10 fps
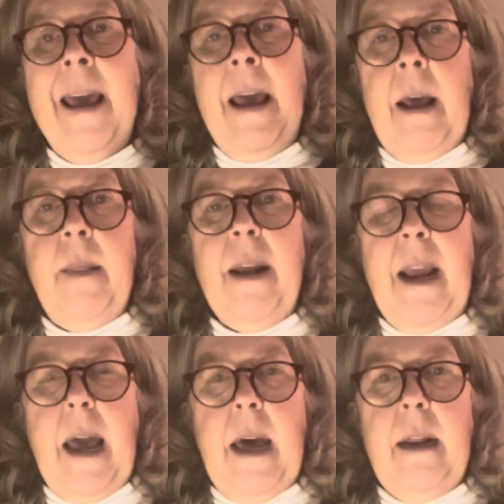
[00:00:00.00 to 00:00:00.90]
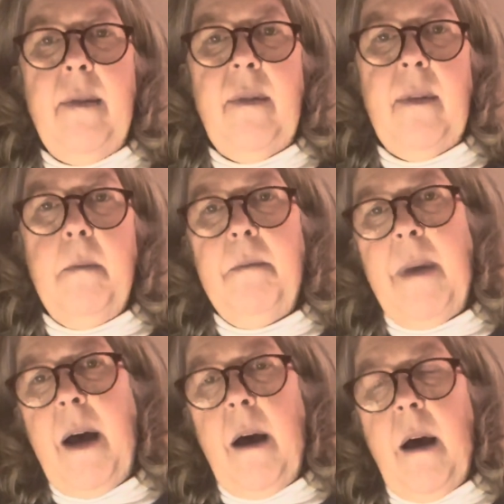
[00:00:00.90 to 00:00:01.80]
and then I added some
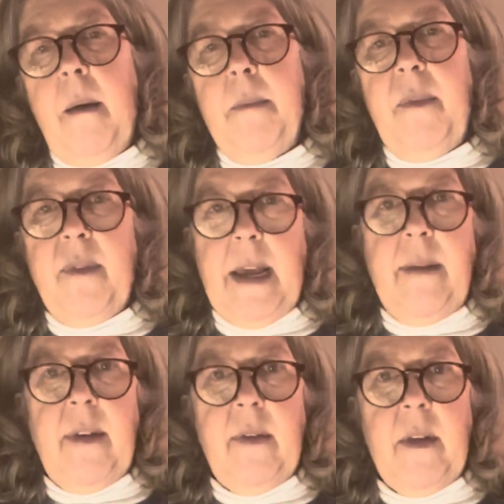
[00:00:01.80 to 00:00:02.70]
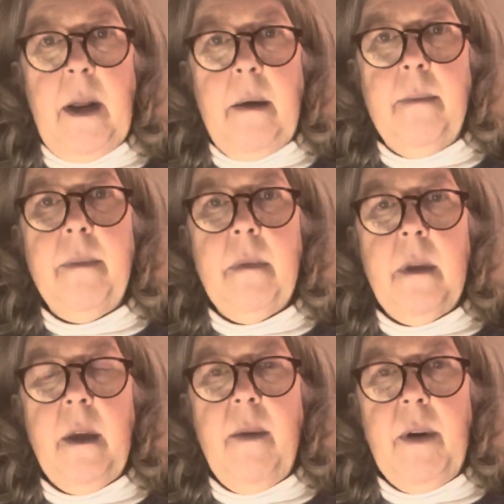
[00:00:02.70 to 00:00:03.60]
steak seasoning
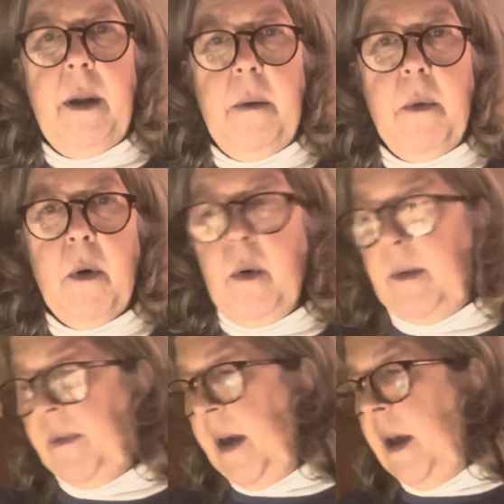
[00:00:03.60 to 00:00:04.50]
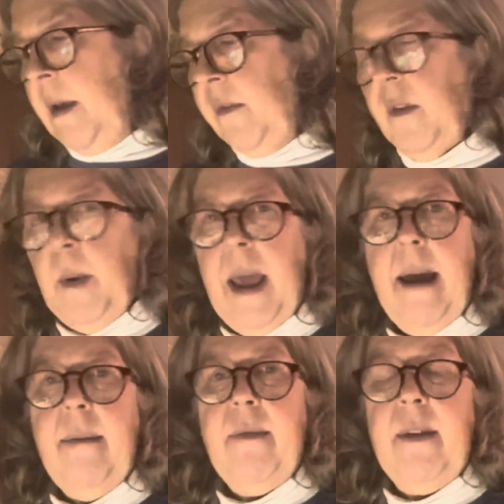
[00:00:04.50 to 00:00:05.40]
to give it a little more oomph. So we
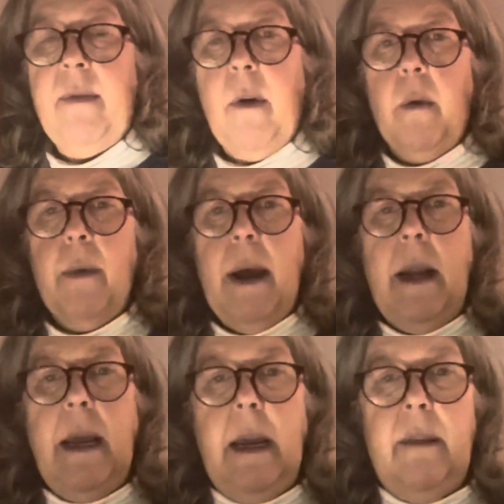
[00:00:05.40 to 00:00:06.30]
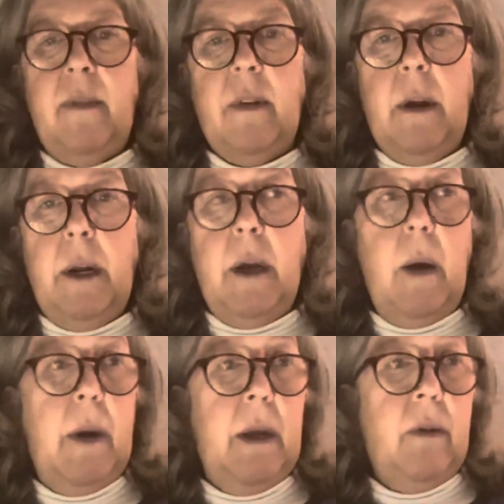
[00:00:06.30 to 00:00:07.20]
have this already. It's going to
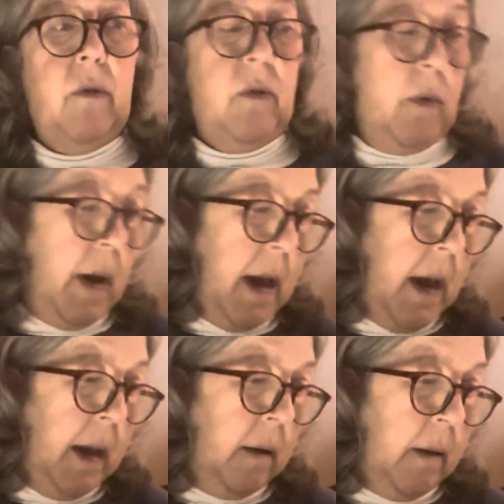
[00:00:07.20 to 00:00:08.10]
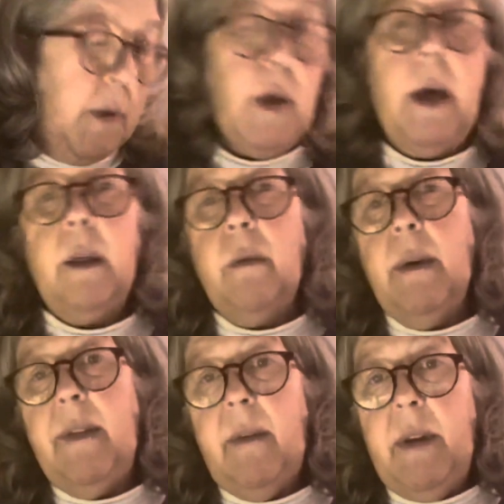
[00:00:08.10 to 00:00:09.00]
go into a, let me check,
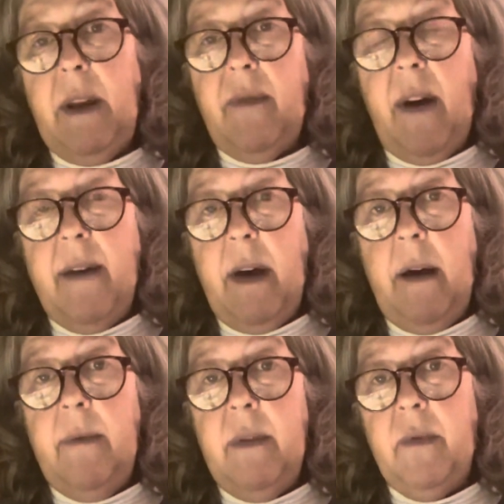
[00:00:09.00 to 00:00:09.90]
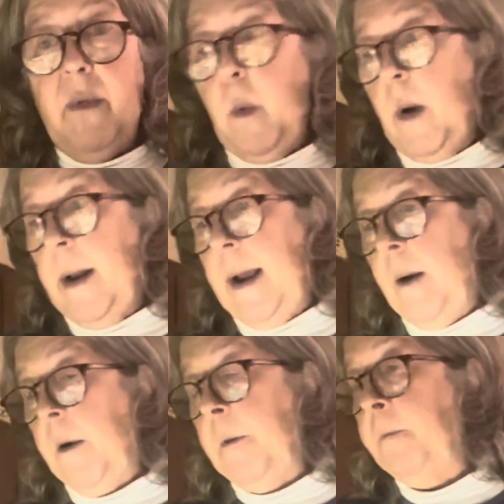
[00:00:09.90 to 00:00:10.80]
375 oven for 1
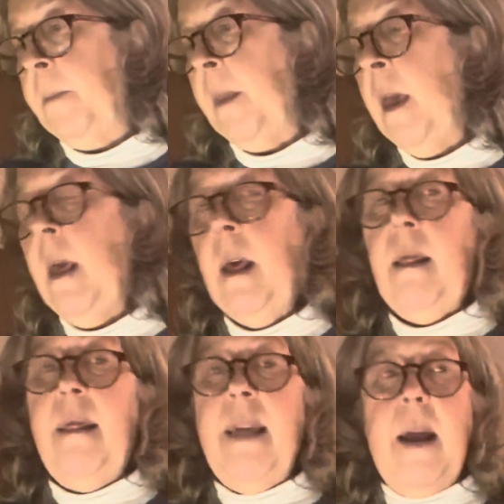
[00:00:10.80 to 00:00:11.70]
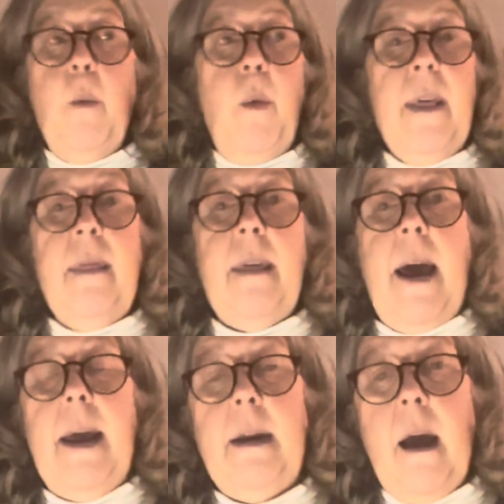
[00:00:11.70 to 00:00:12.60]
hour. Then with
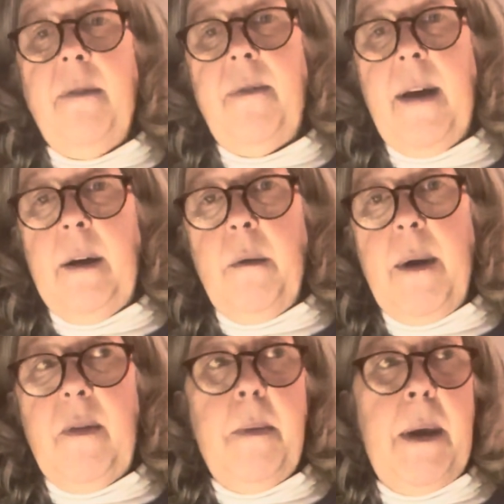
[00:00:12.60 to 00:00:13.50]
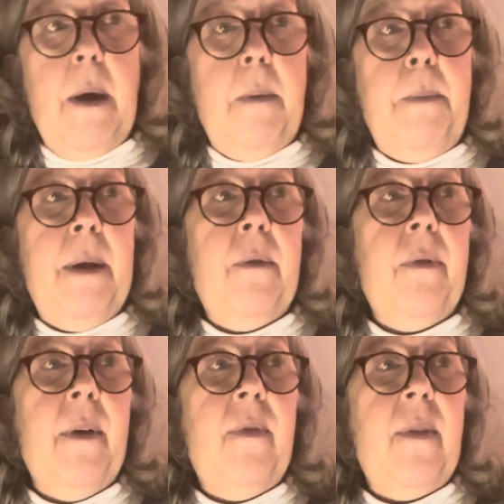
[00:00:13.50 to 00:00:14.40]
that, I found a recipe on Pinterest,